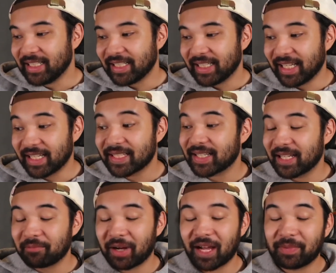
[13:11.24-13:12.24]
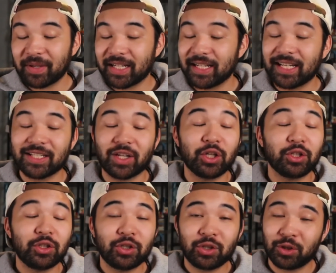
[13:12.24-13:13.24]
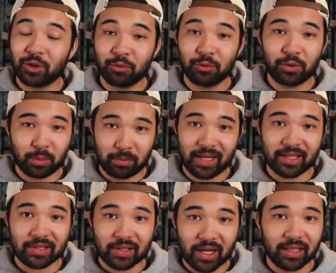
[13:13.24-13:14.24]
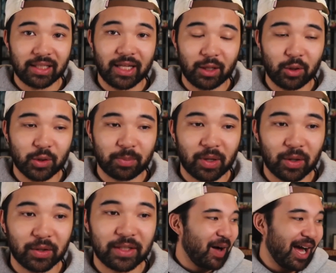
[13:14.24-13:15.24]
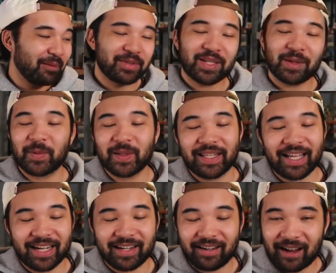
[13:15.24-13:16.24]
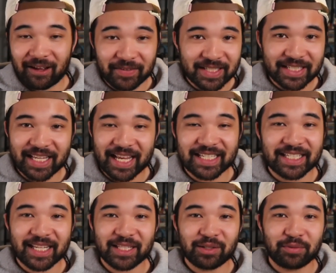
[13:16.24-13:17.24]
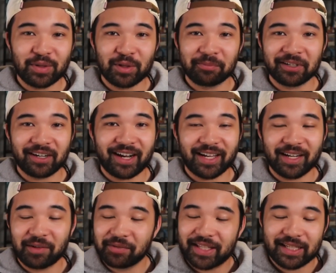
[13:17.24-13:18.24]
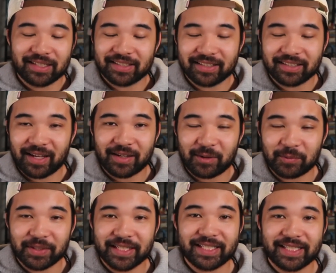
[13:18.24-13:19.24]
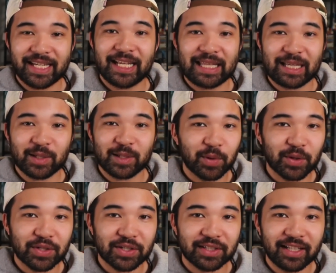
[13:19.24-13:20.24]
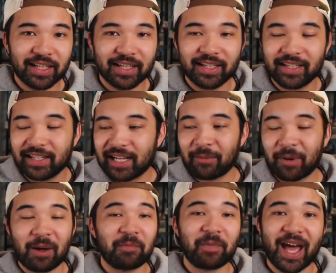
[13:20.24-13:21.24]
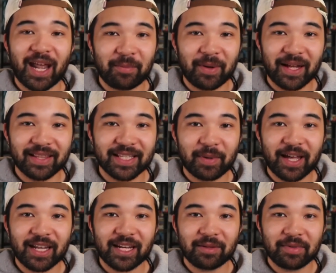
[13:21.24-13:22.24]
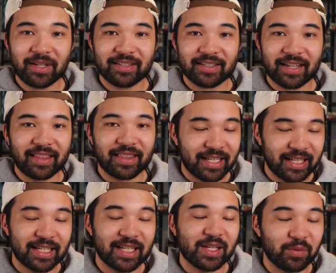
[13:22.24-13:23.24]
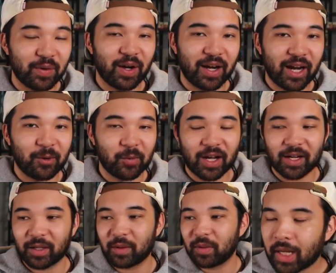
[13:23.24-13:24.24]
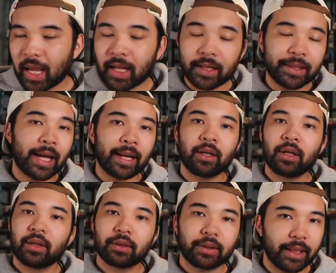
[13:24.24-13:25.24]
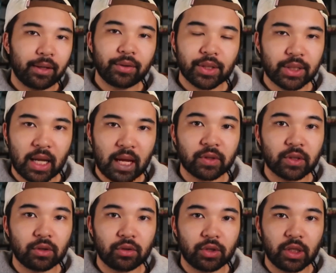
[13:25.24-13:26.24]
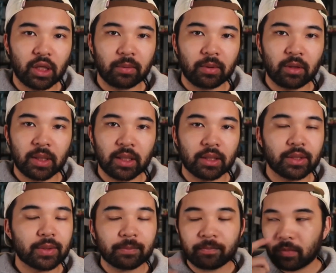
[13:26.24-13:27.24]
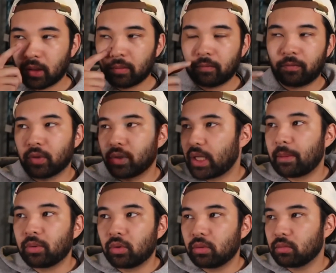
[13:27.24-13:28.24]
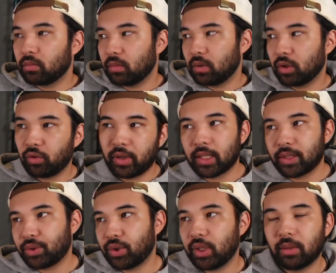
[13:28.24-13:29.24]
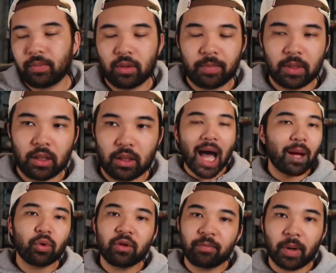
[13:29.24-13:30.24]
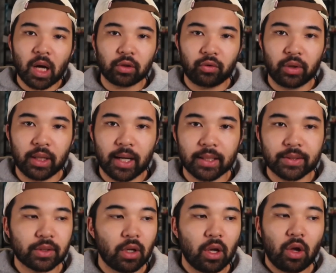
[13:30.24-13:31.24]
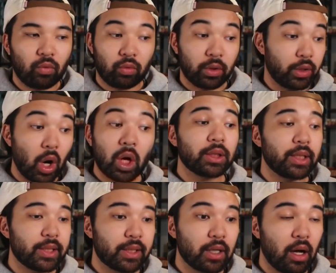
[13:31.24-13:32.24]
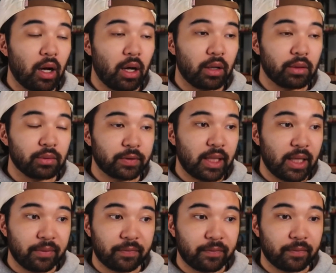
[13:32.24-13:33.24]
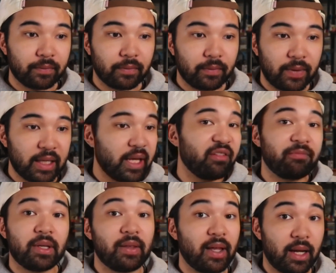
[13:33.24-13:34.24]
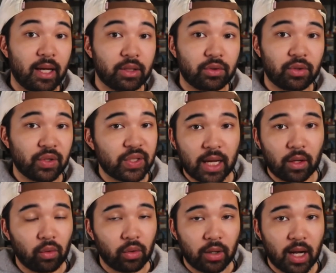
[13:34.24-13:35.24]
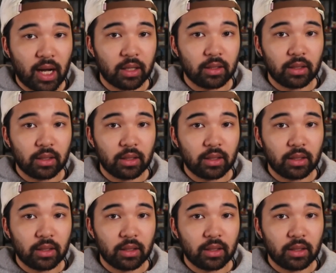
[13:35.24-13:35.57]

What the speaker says: This, in my opinion, is a huge miss on Lego's part. I'm someone that obviously has a sense of humor. I don't really take things personally. I'm not mad about this by any means. I think it is very ironic, though. And again, Lego doesn't have to do GWPs. For example, the Gringotts GWP, I would have bought Gringotts regardless of if they gave me that extra set or not.